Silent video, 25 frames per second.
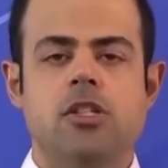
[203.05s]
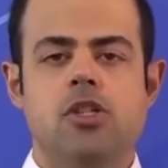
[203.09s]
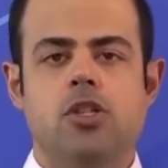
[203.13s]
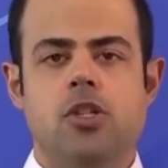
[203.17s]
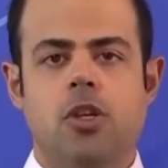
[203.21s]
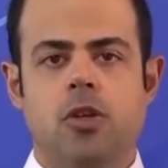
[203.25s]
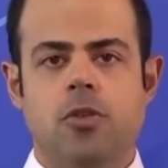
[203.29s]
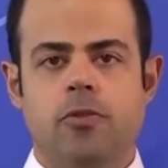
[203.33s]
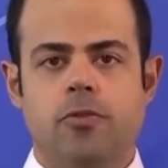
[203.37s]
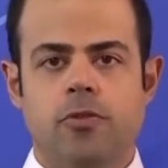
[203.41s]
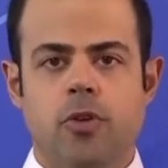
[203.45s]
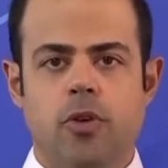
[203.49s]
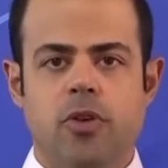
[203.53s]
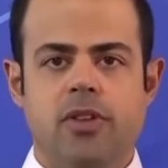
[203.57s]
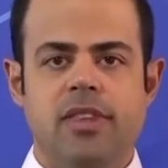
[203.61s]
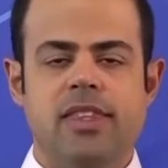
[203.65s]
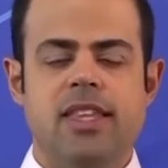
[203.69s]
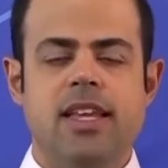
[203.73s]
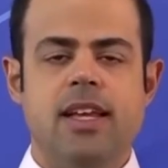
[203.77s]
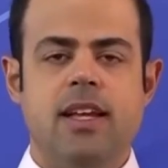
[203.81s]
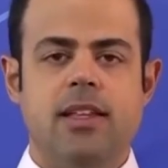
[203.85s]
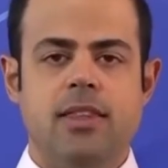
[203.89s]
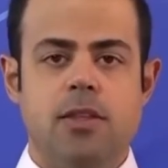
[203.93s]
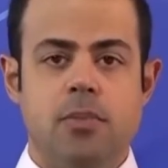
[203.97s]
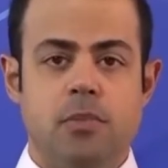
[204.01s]
So for
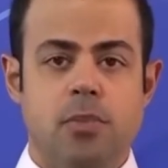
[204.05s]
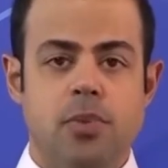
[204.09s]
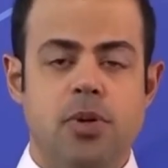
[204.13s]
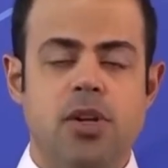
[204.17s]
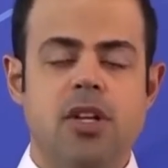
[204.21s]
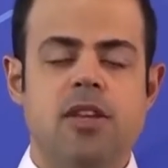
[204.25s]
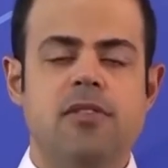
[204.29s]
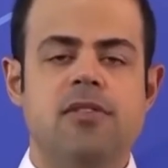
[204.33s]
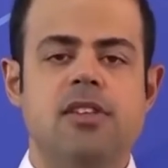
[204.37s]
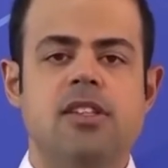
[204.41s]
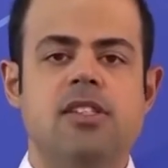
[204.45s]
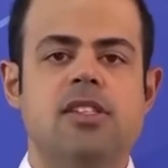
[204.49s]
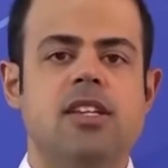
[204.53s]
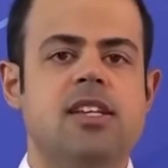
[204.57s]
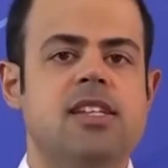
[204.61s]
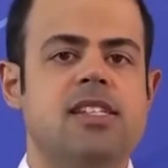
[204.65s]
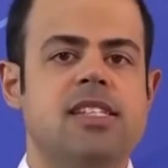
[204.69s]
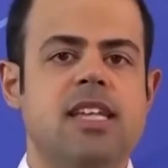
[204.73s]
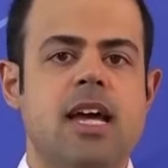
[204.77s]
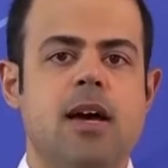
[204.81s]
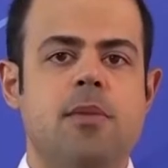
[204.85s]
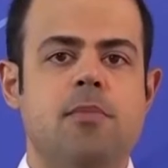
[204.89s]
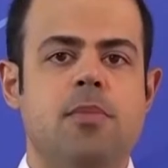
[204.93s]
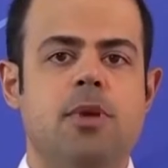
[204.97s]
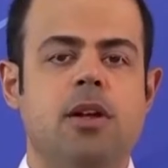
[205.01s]
the previous
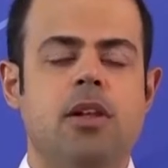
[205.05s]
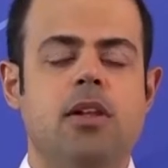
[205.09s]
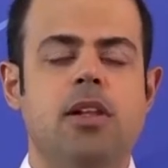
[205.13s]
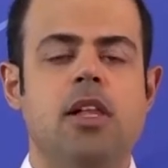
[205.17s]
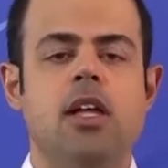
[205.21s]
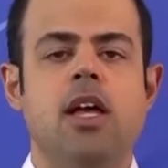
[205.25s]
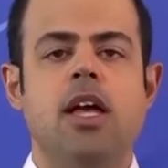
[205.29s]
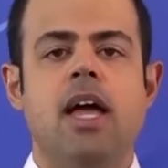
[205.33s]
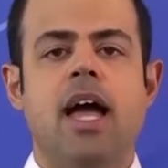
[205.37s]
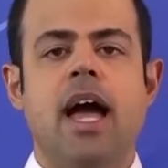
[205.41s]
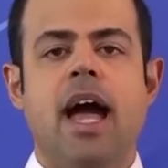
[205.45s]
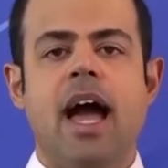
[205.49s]
example,